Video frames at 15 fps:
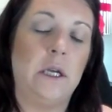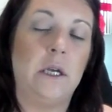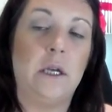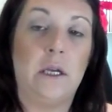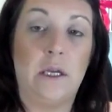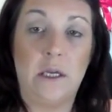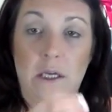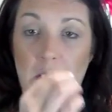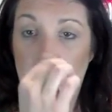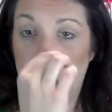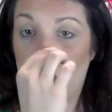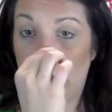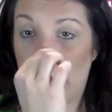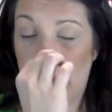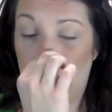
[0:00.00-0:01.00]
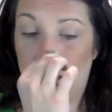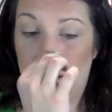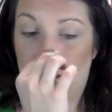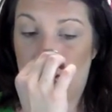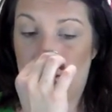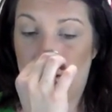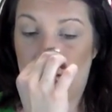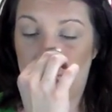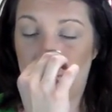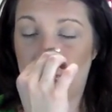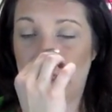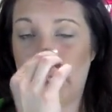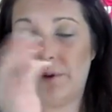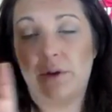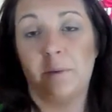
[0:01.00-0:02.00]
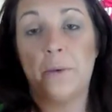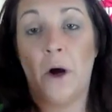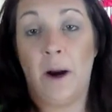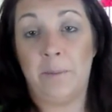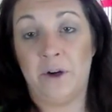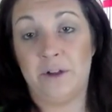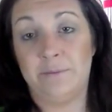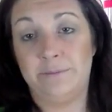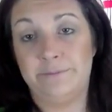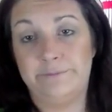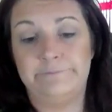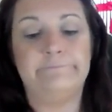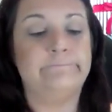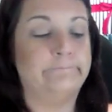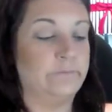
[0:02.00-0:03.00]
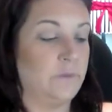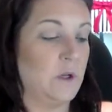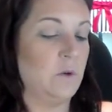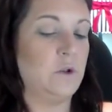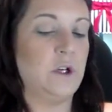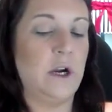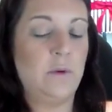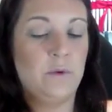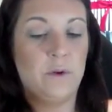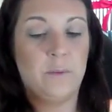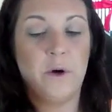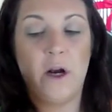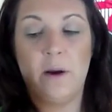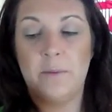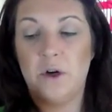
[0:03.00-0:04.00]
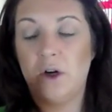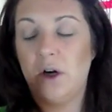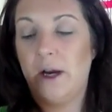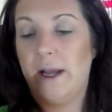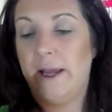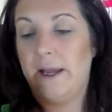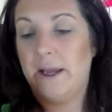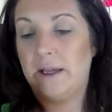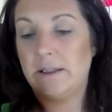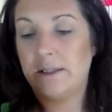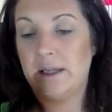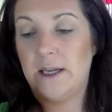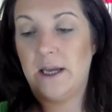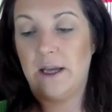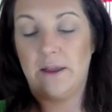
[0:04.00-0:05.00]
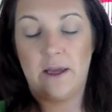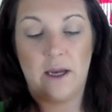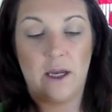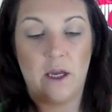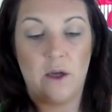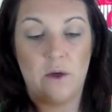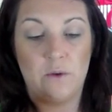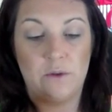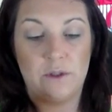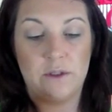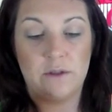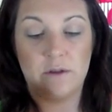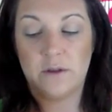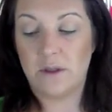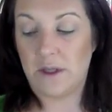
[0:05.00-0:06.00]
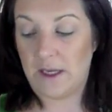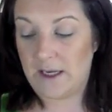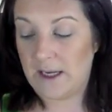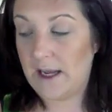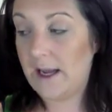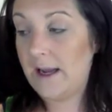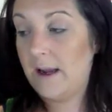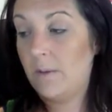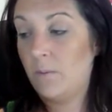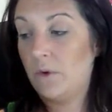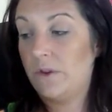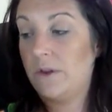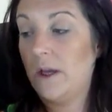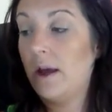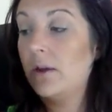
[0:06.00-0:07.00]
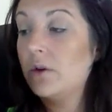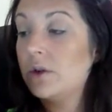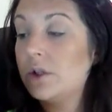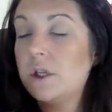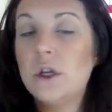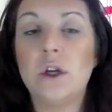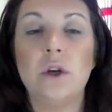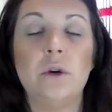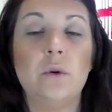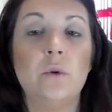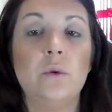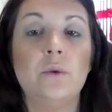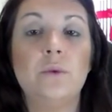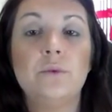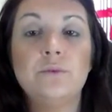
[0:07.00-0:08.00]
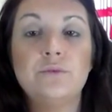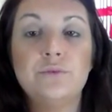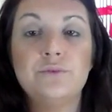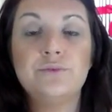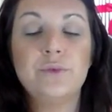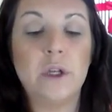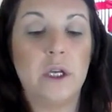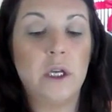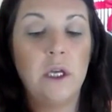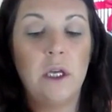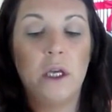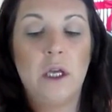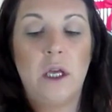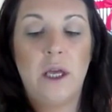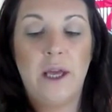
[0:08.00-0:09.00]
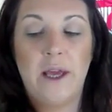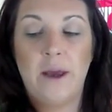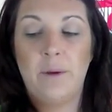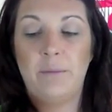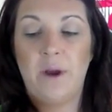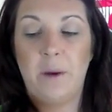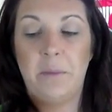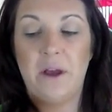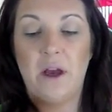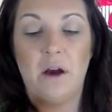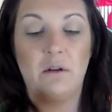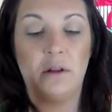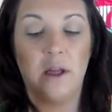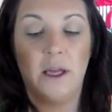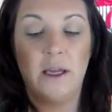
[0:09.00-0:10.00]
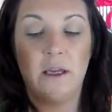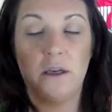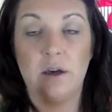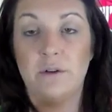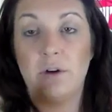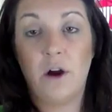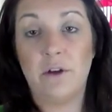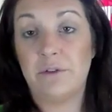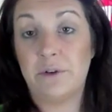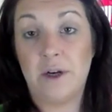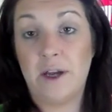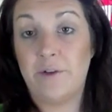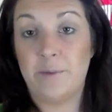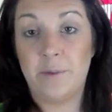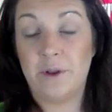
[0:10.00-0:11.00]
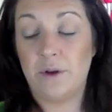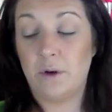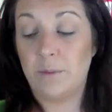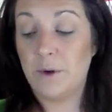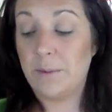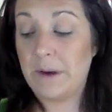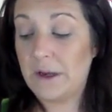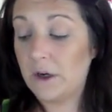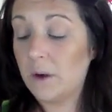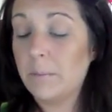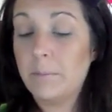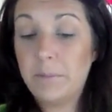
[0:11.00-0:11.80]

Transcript: I'm going to try it with a primer. I'm going to try it with a primer and see how that goes, like I am with the other two. And maybe I'll like all three of them a little bit better.